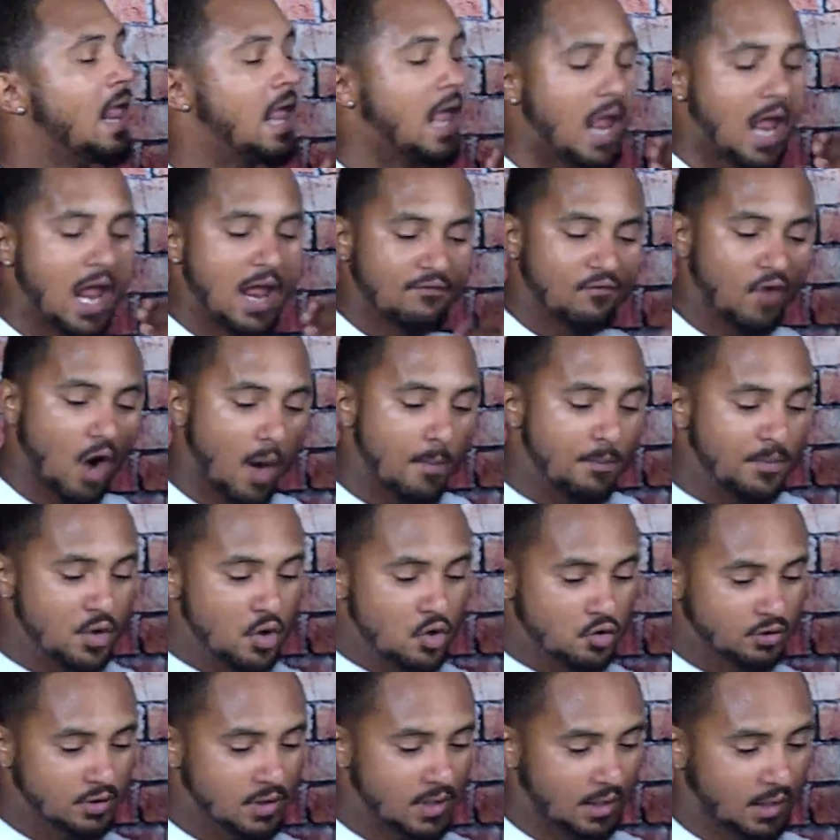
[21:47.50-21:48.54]
if our
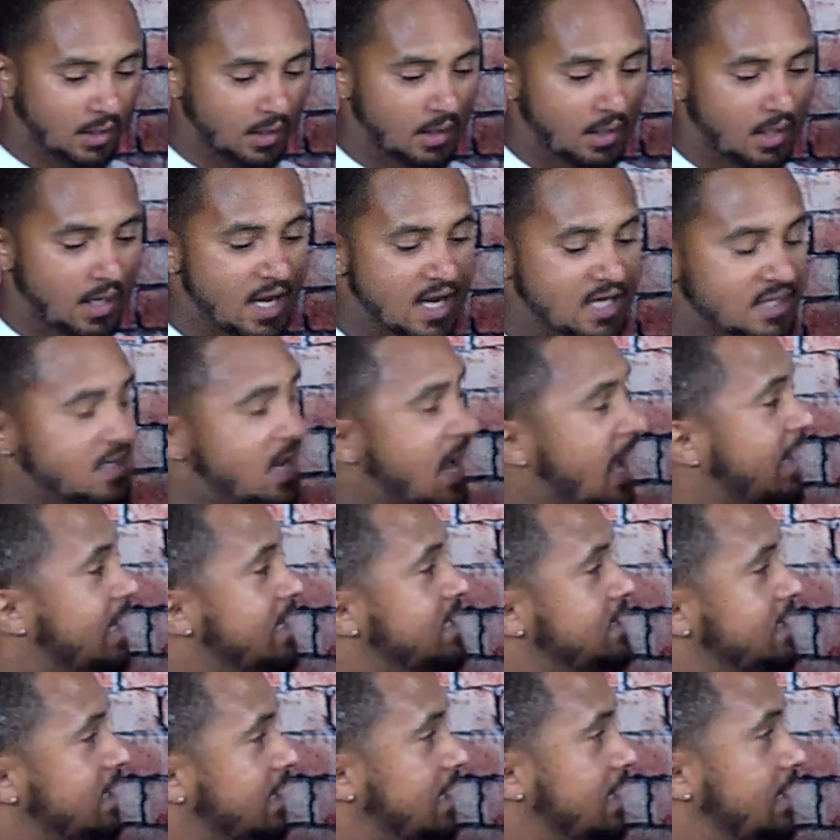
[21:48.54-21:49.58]
music is not
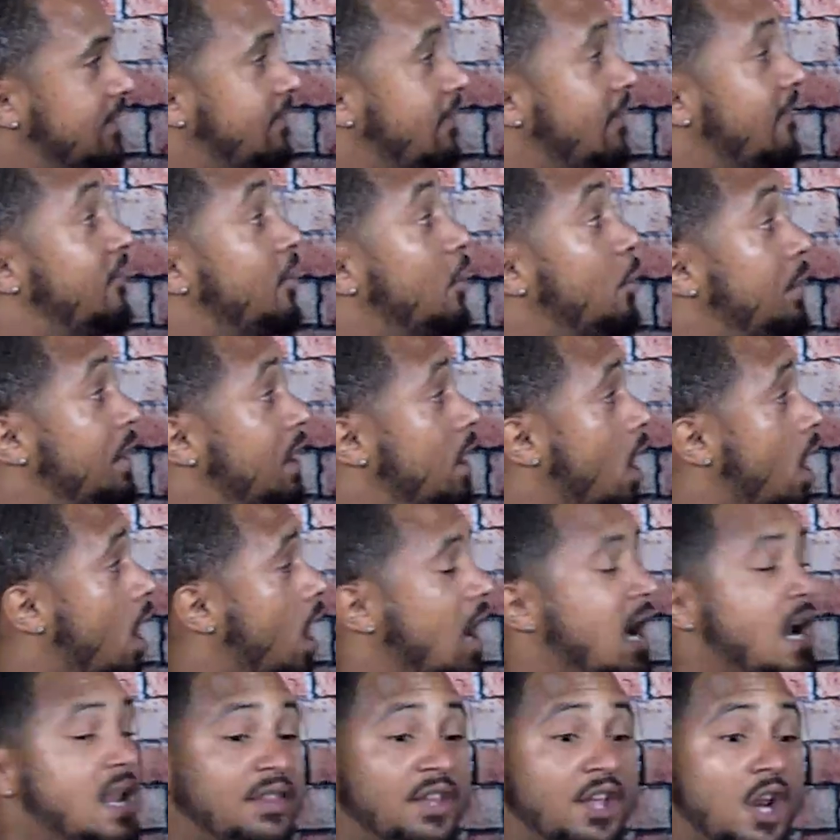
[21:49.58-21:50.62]
indicative of who we are,
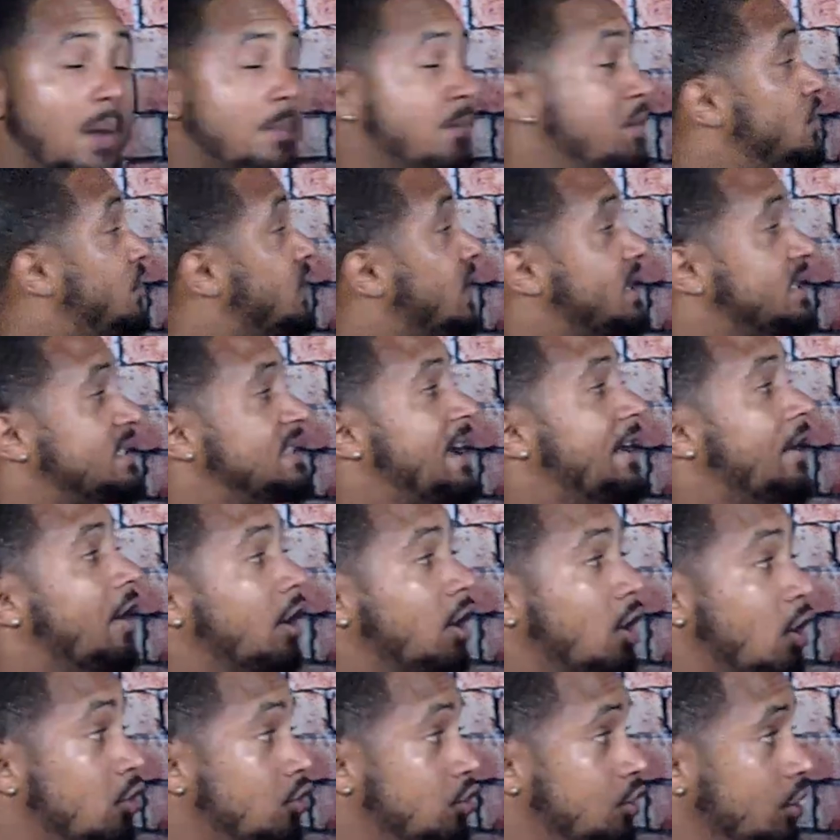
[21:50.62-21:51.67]
then our music is not our
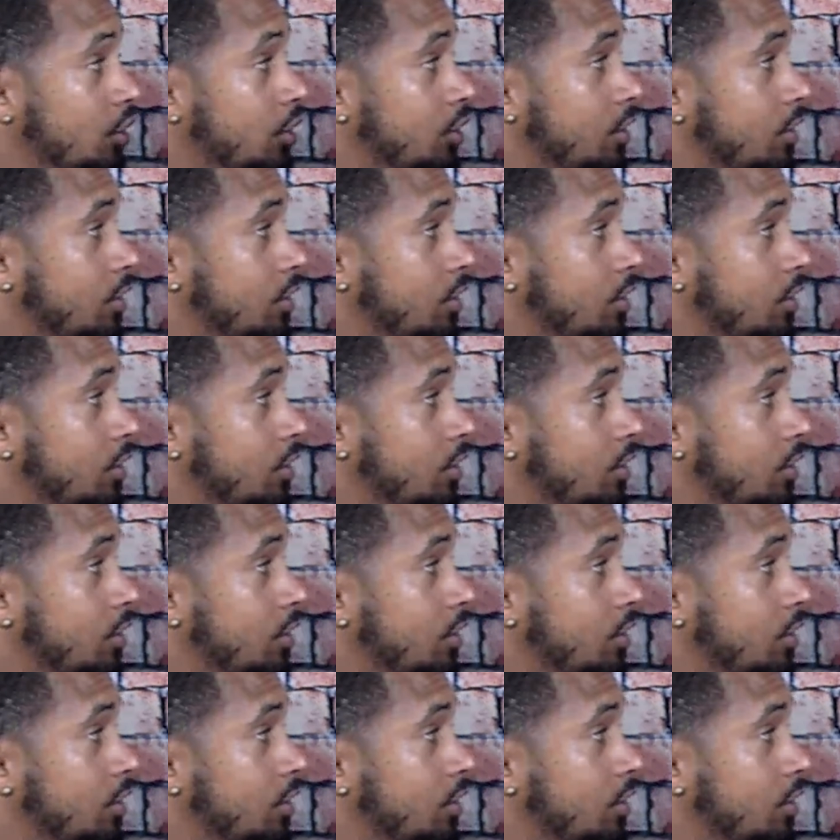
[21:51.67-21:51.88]
culture.